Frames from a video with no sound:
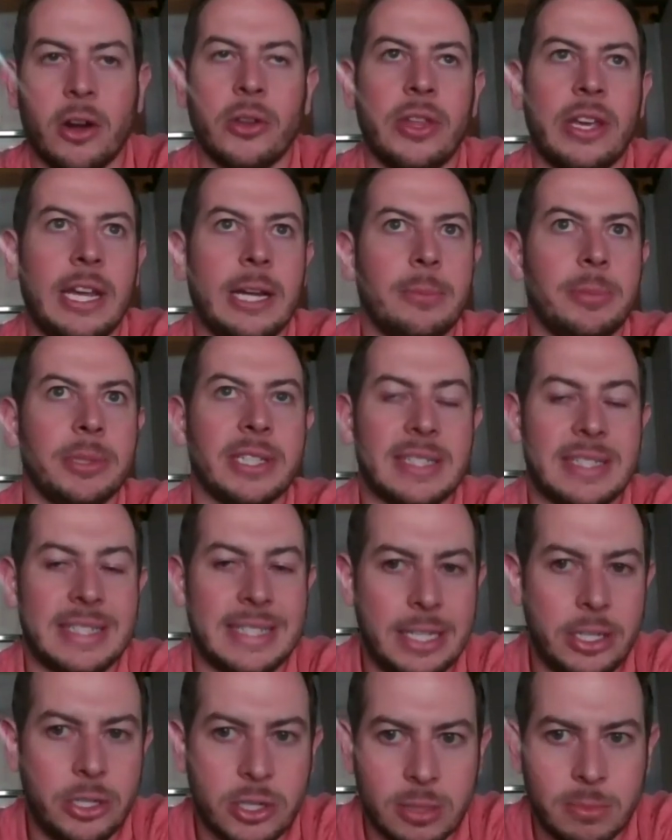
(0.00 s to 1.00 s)
Are they able to
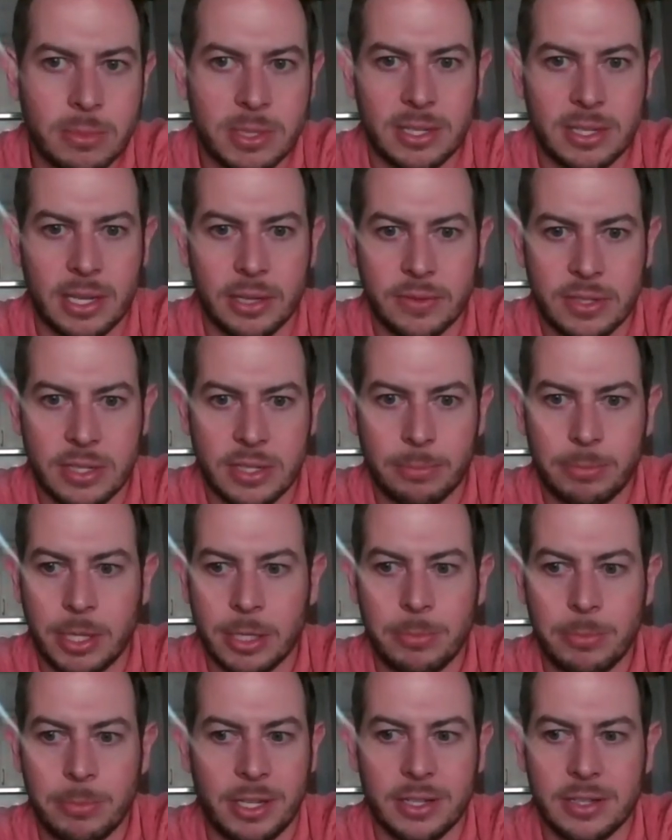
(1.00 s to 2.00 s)
teach themselves
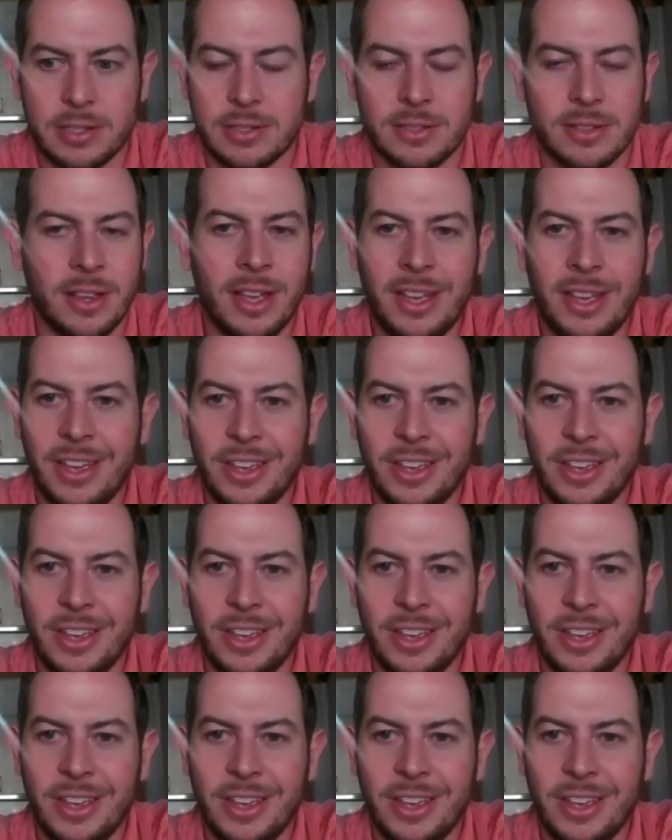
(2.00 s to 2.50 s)
something because